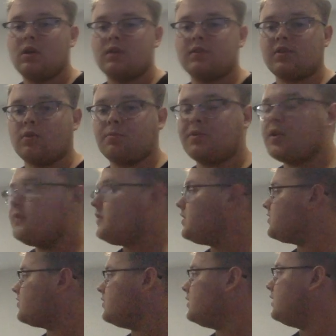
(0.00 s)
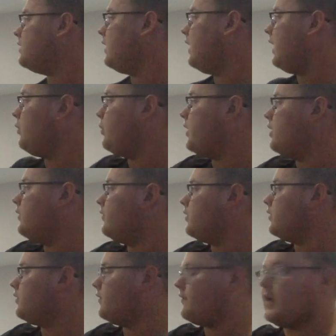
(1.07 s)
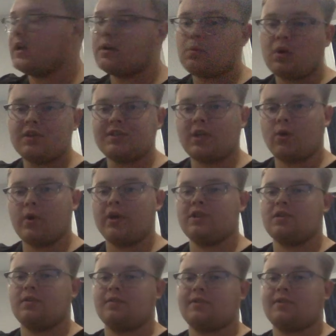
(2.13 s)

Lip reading: So previously, I went over the van der Waals equation of